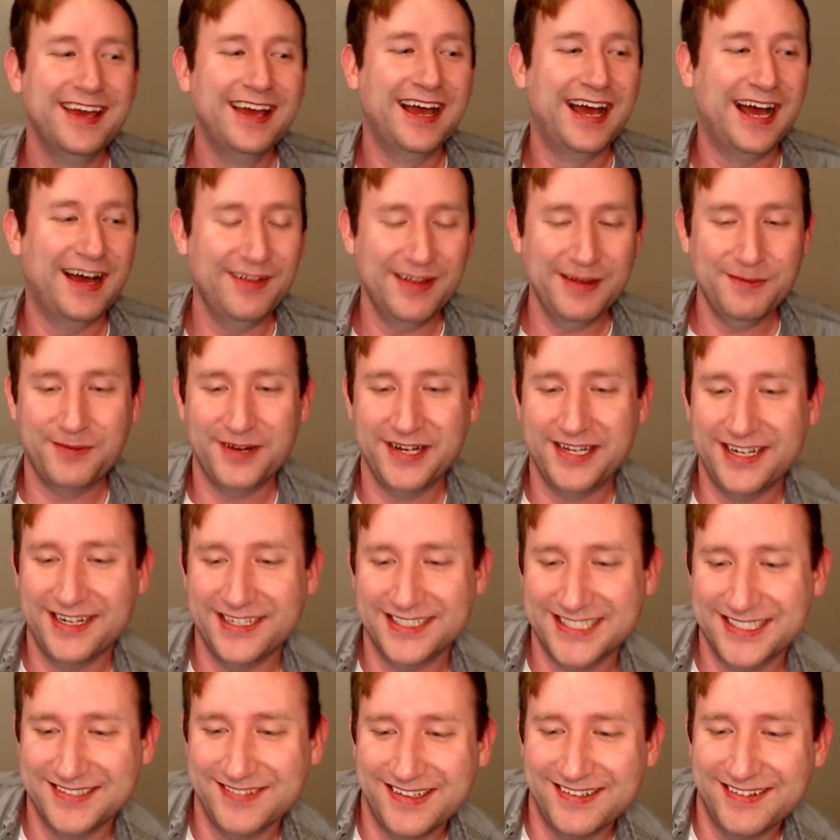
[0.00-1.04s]
I'm like breaking out of
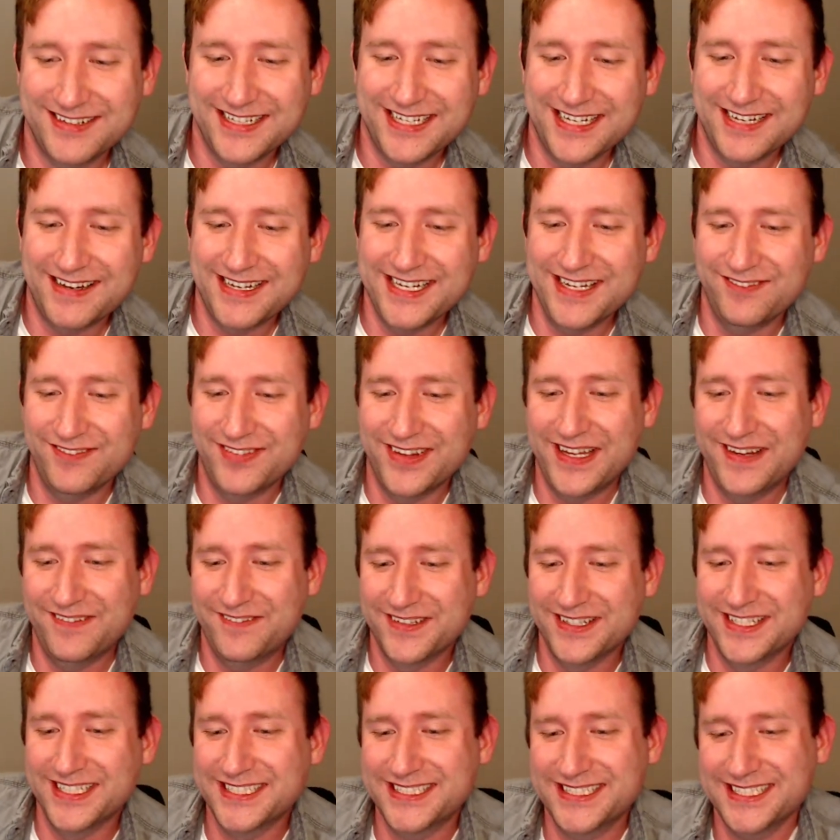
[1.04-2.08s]
sweat right now. I didn't plan for
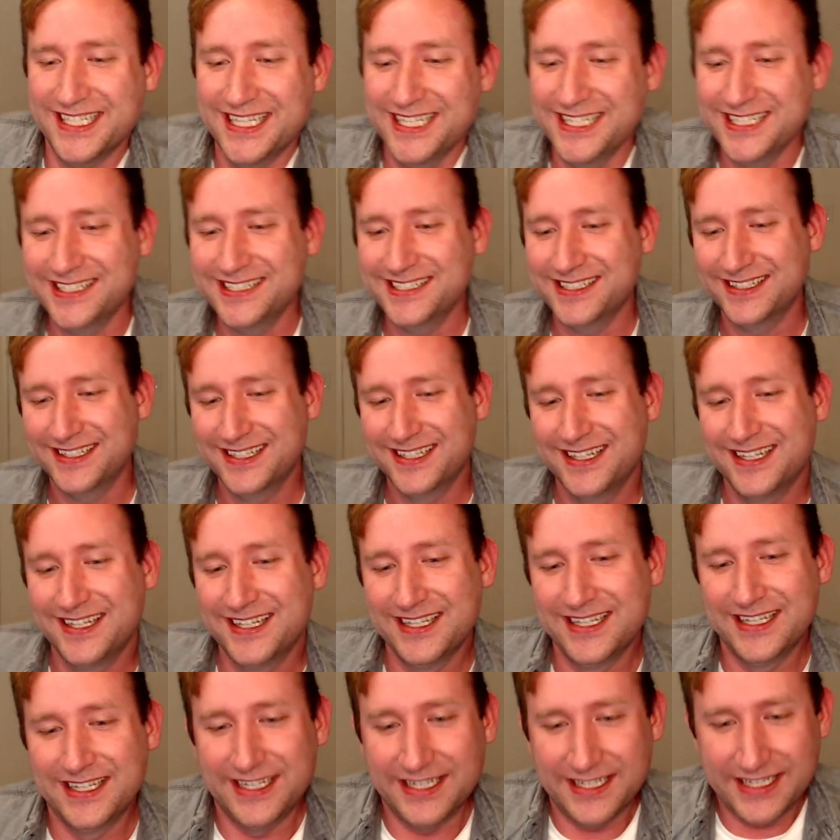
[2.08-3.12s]
this.
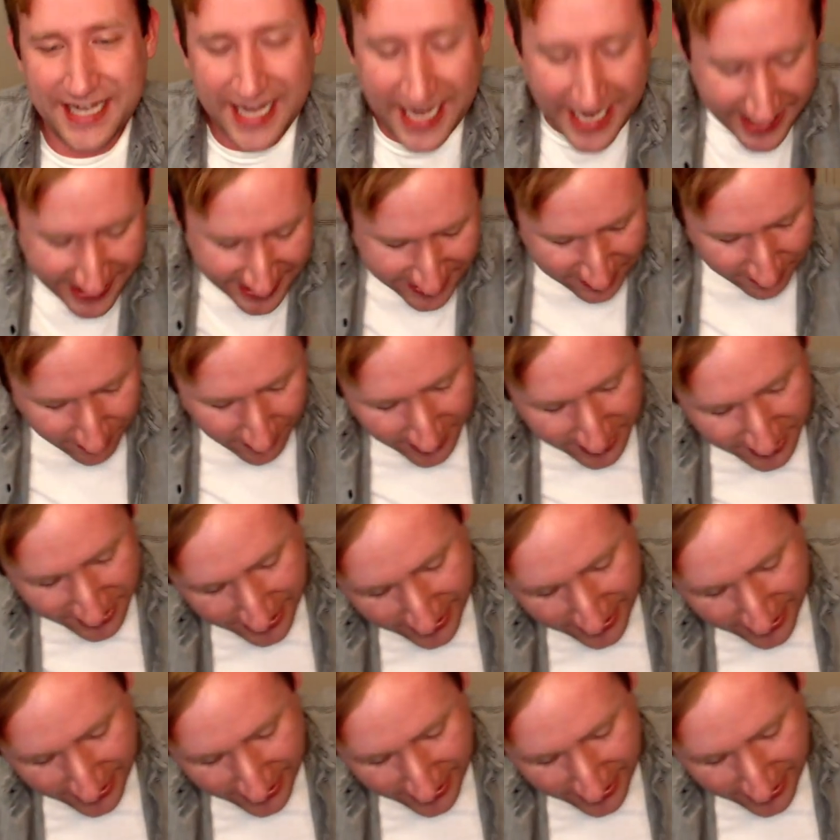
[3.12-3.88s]
Yeah, I need to watch